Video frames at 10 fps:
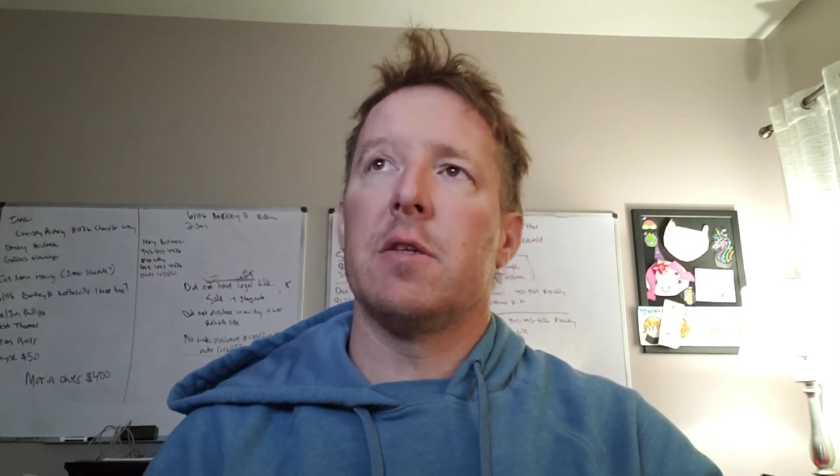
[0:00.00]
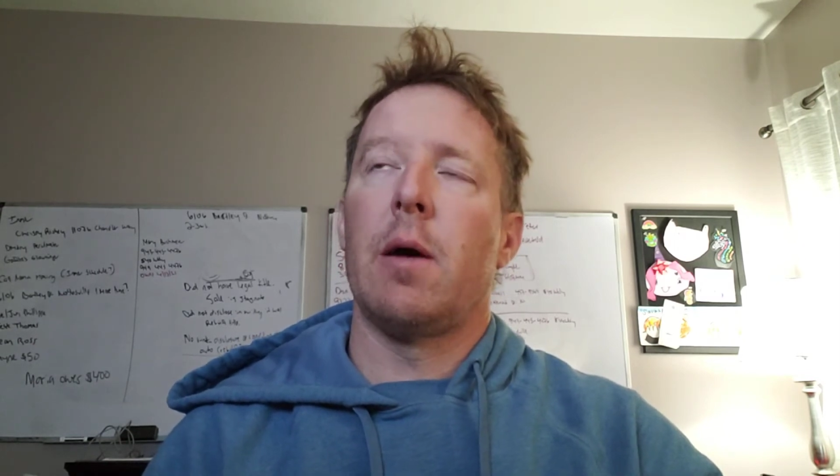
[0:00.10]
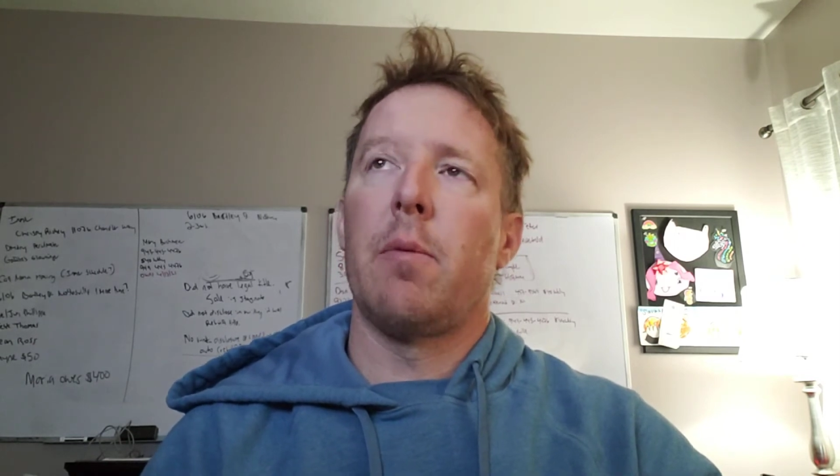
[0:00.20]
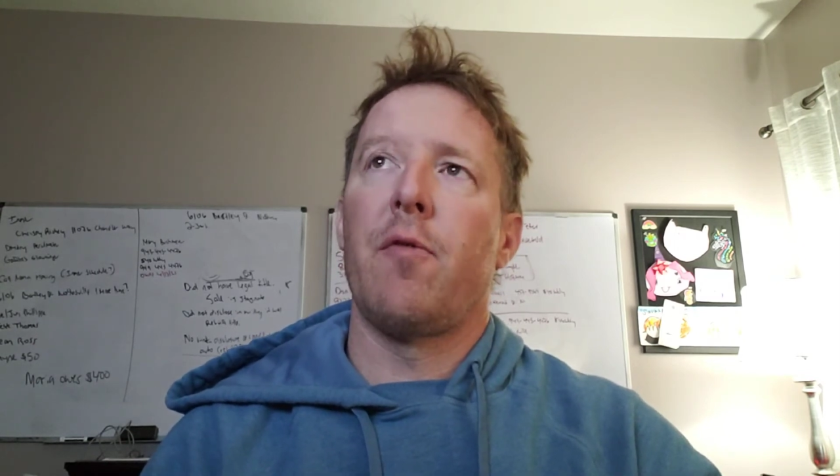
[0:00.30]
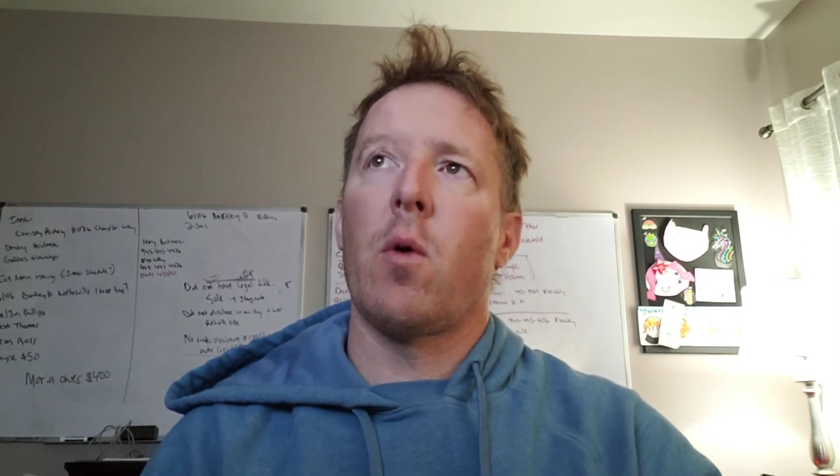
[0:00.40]
Now,
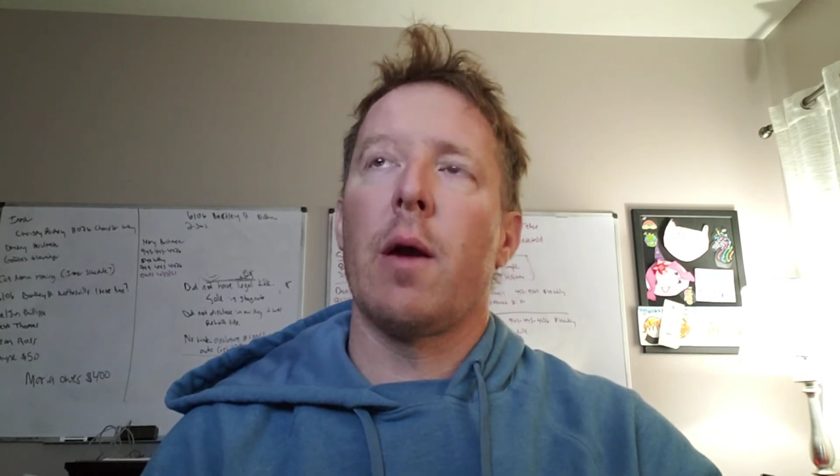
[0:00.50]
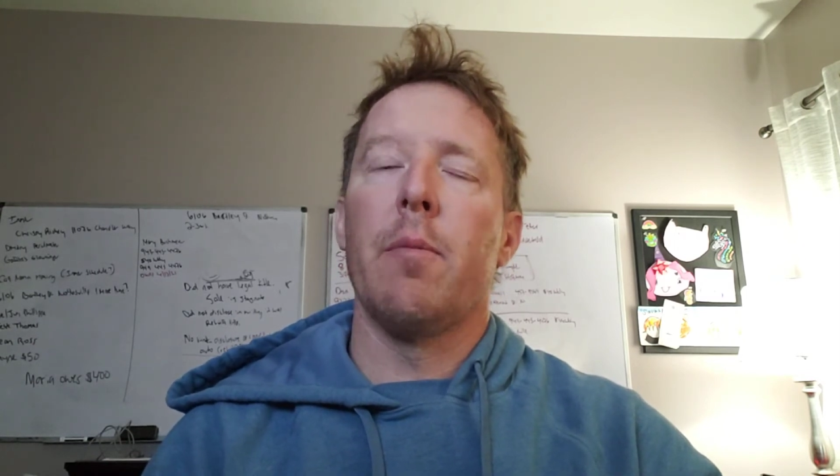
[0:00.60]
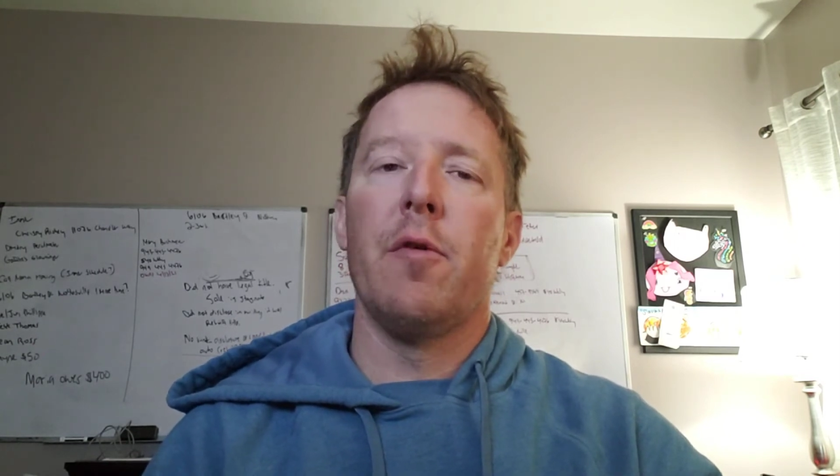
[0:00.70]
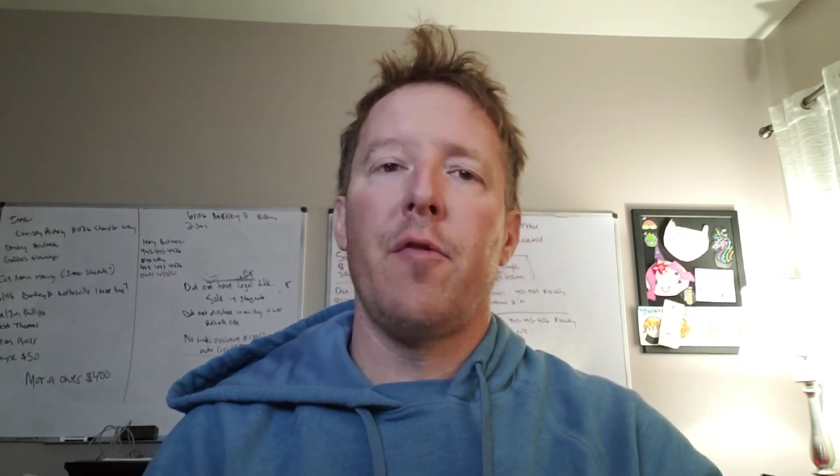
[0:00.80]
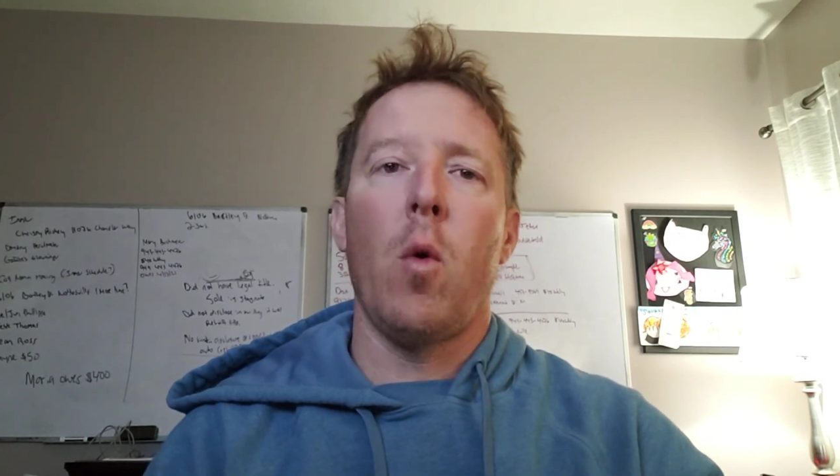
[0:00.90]
before I
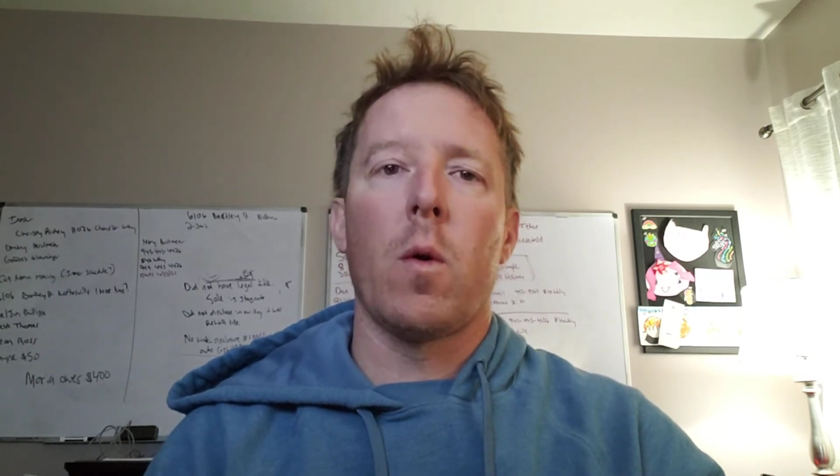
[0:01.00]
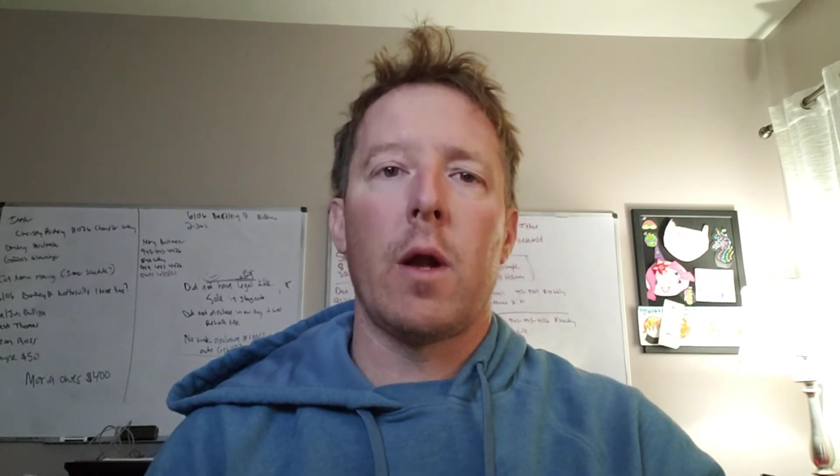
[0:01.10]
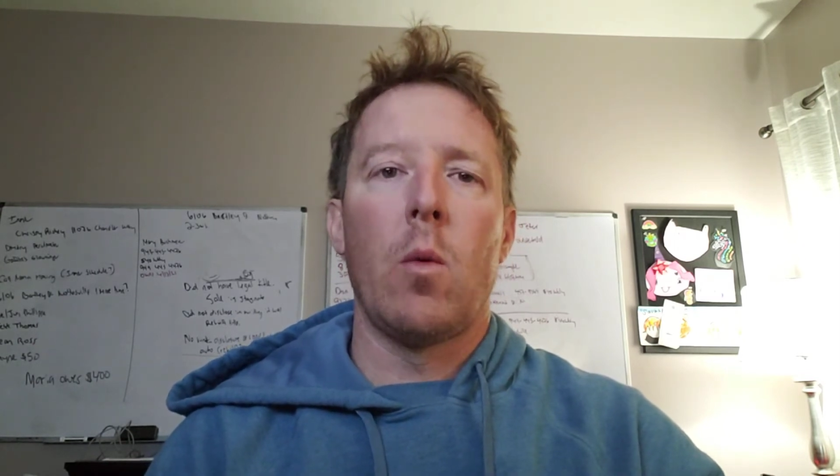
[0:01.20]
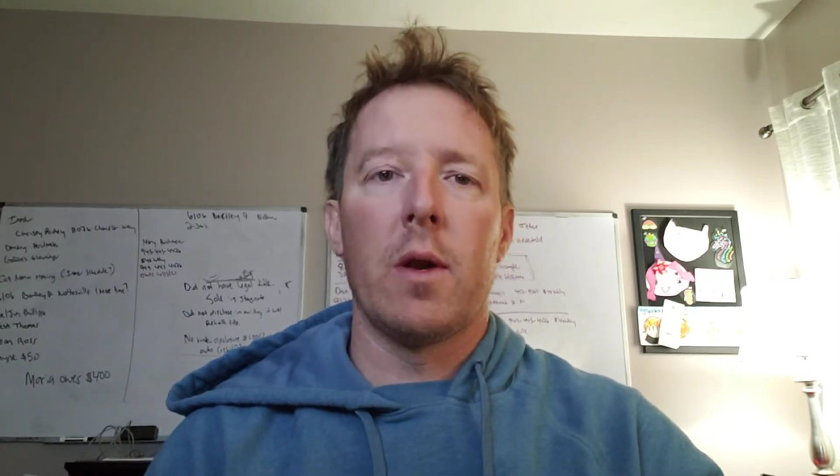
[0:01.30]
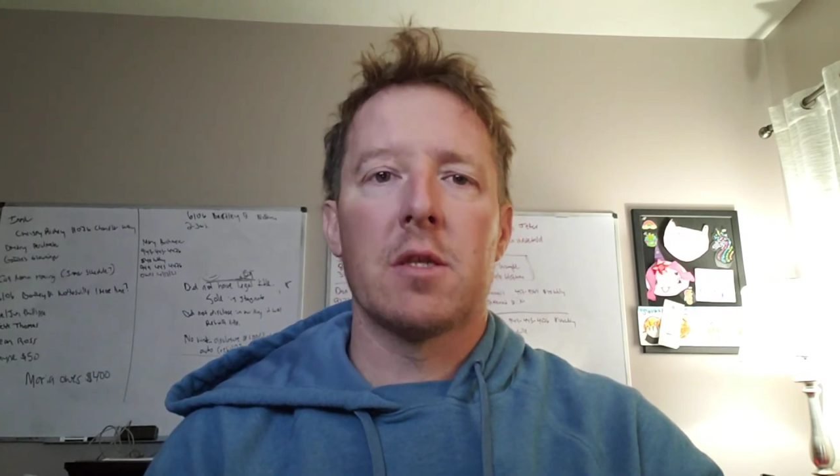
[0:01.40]
move forward, I want